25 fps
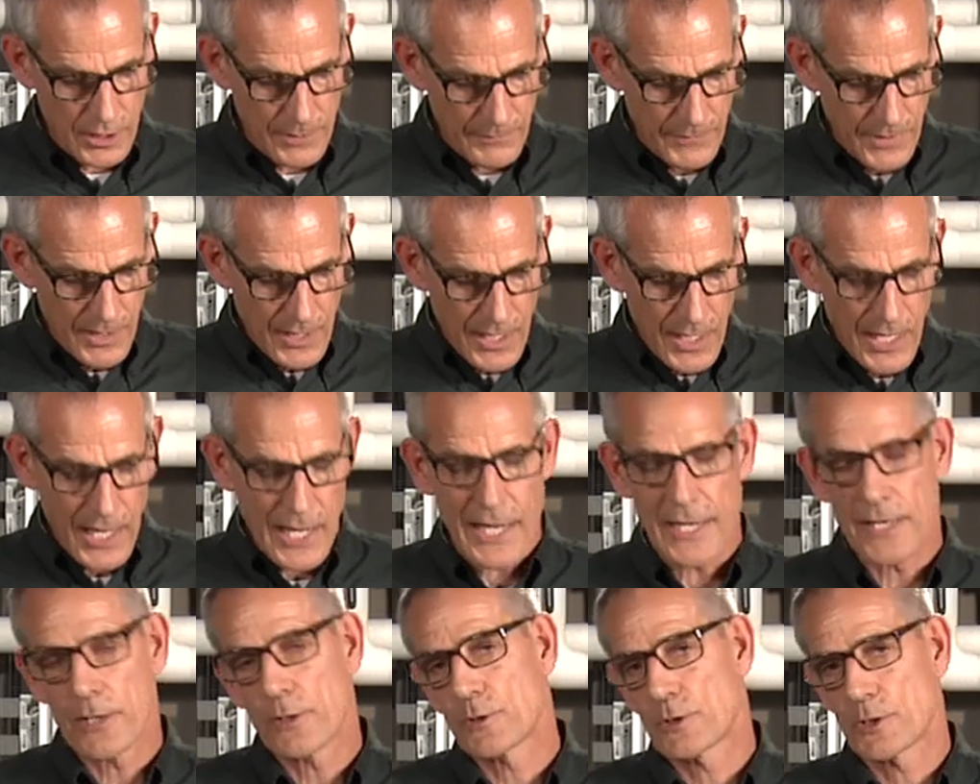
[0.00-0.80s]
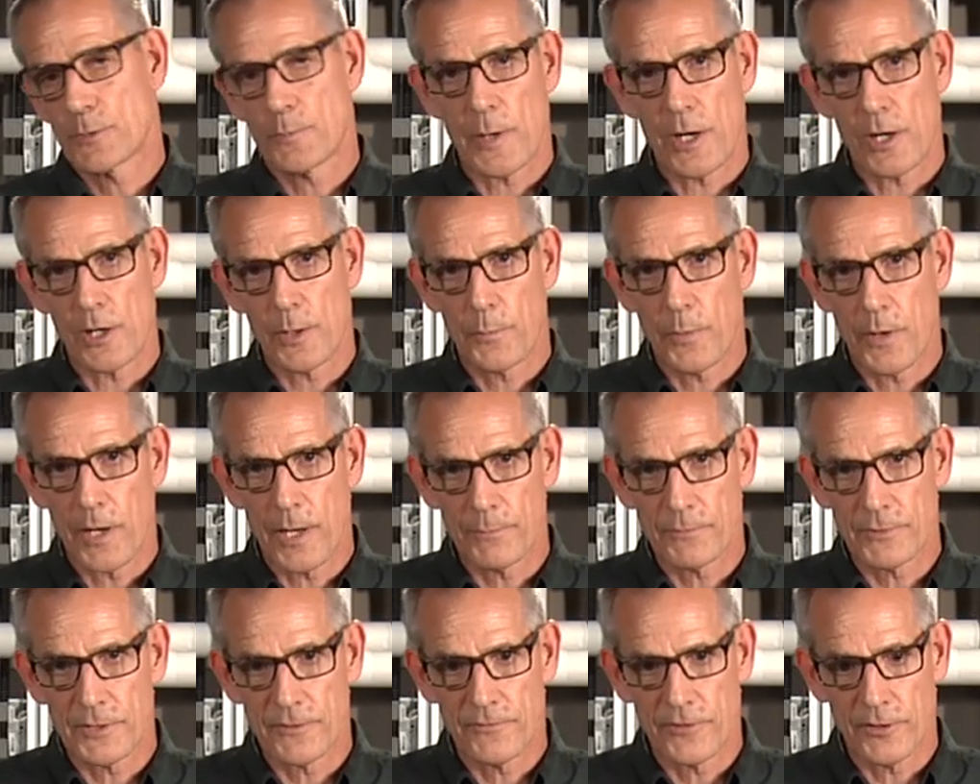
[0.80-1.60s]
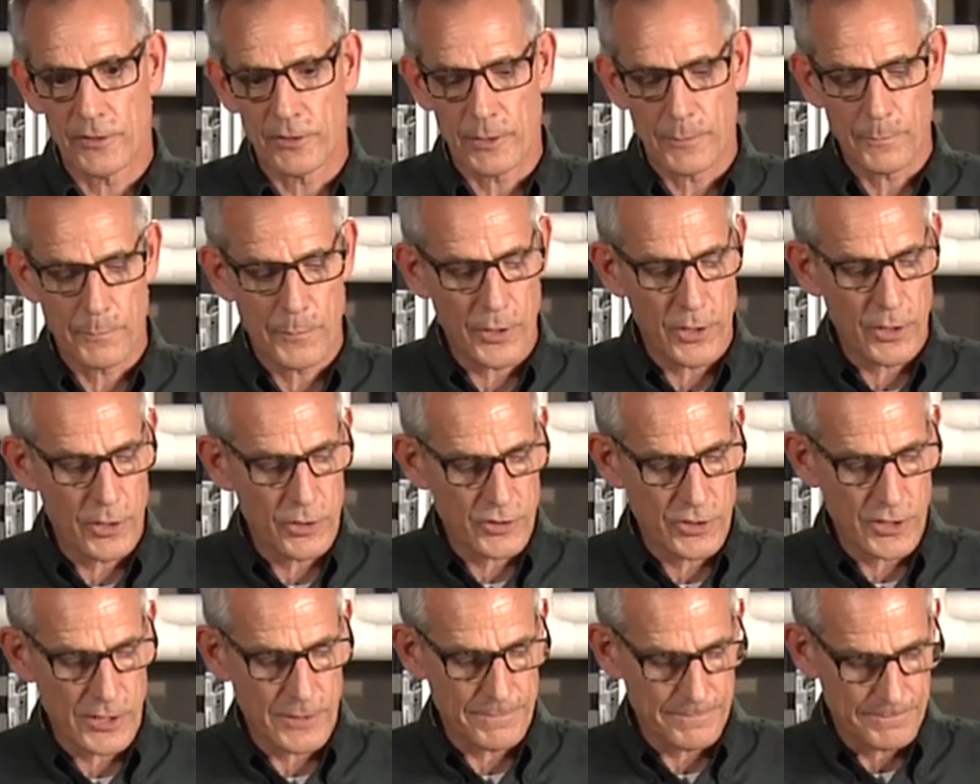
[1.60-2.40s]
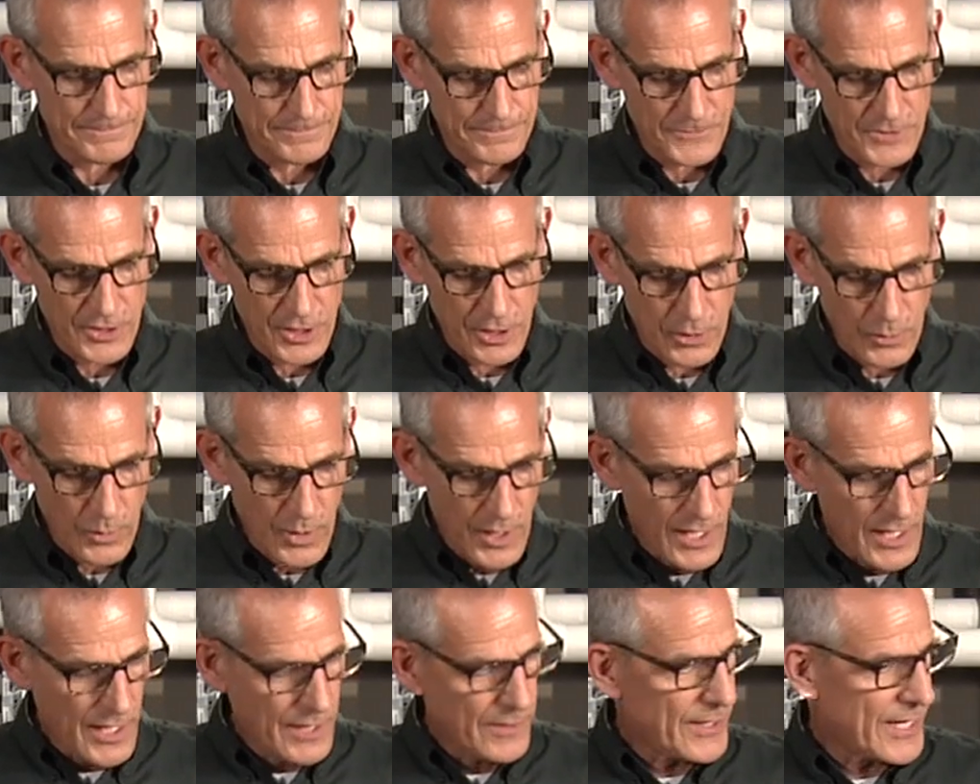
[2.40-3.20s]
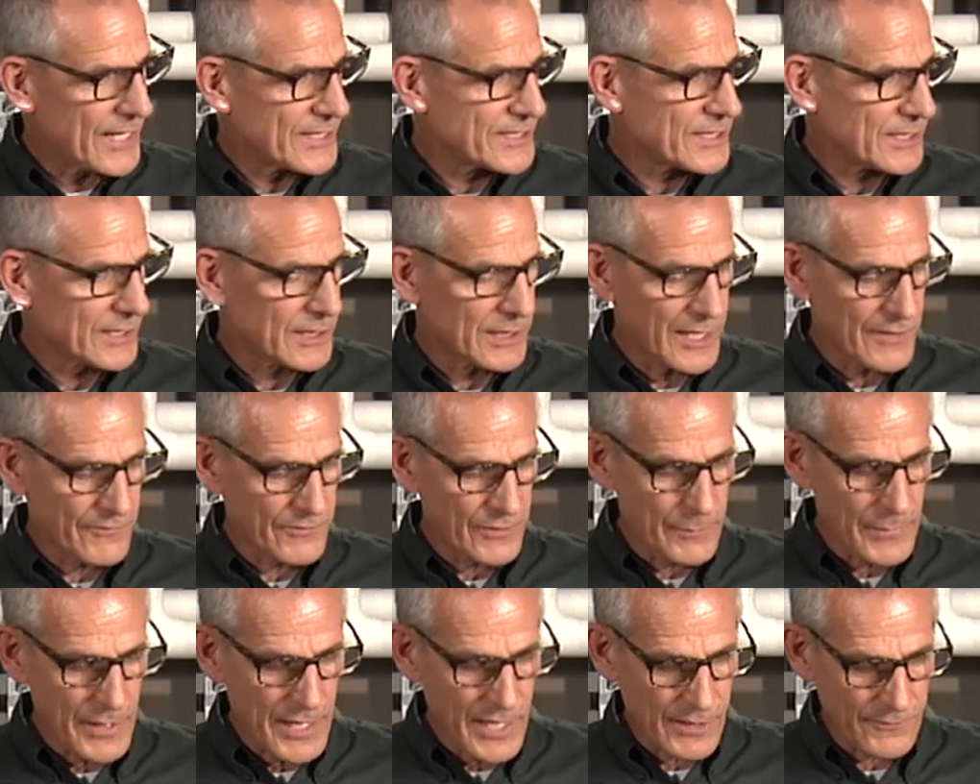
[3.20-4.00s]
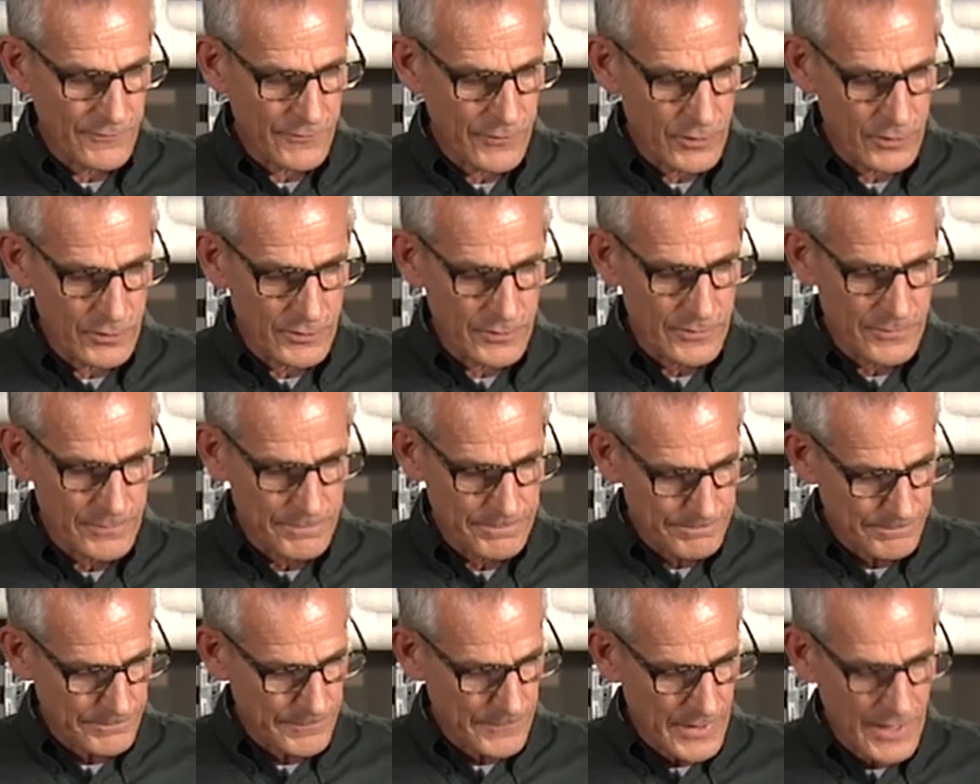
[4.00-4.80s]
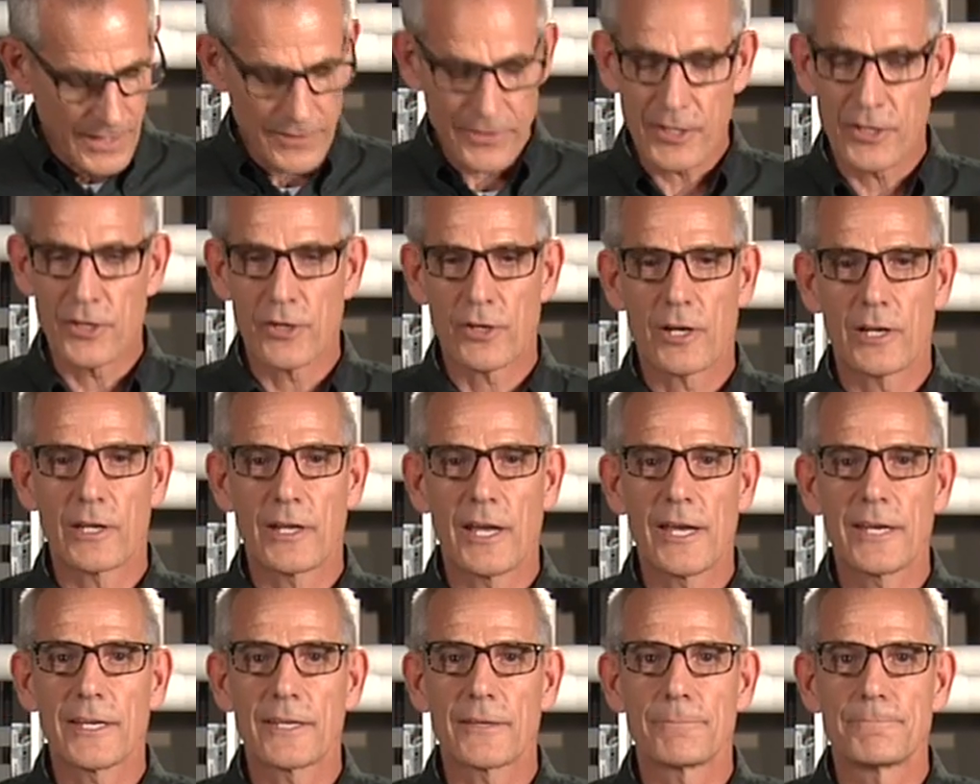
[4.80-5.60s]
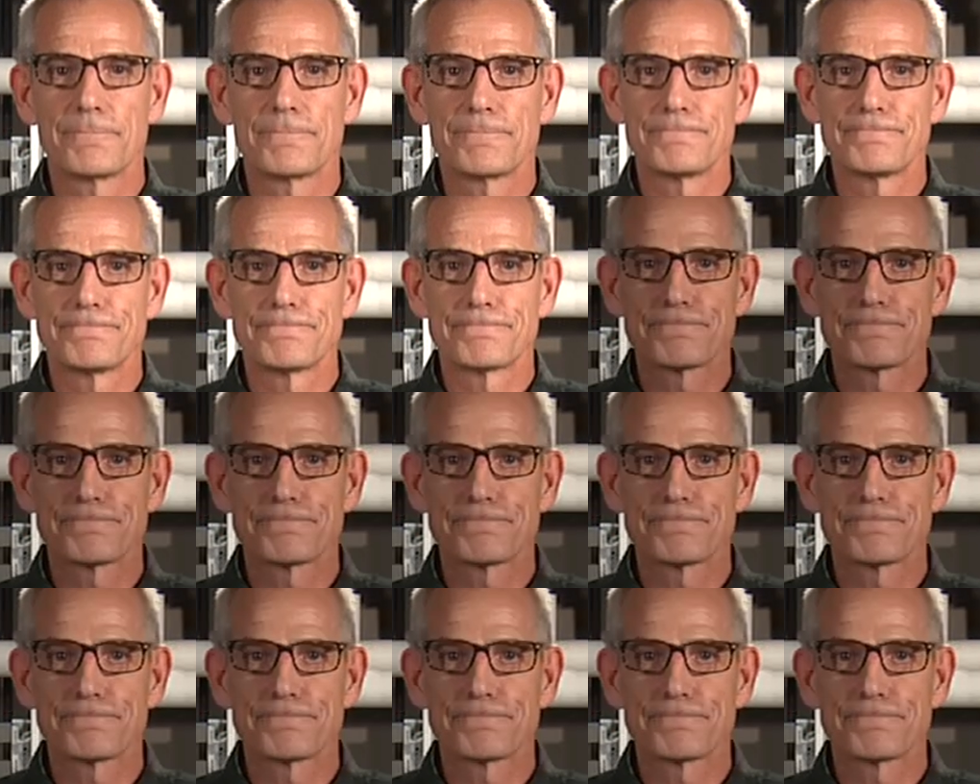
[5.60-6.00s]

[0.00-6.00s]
um, high horsepower pump to fill it and purge it. So that's the Caleffi manifold. I think you're going to like it.